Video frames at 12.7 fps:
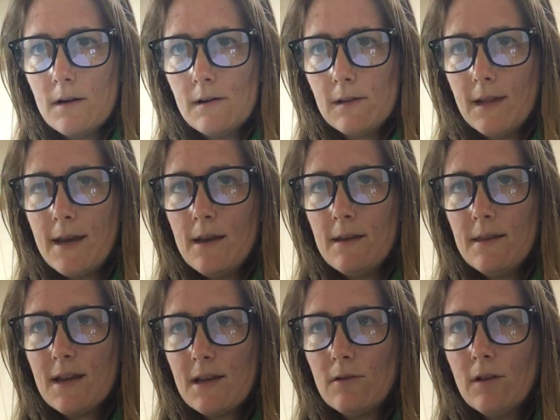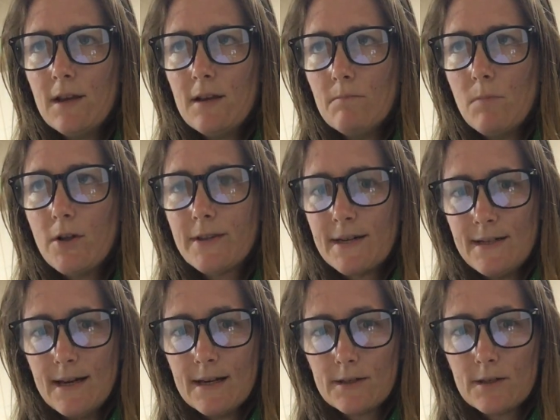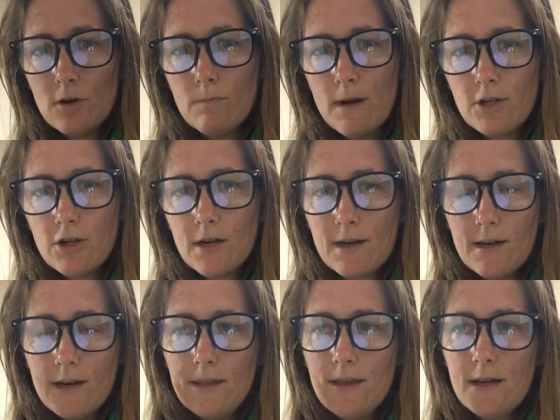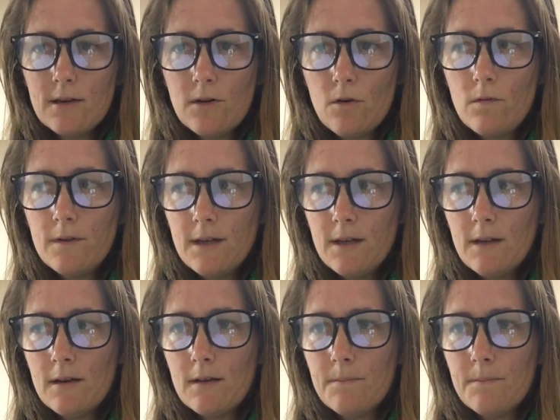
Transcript: like they can only multitask so much, and they can only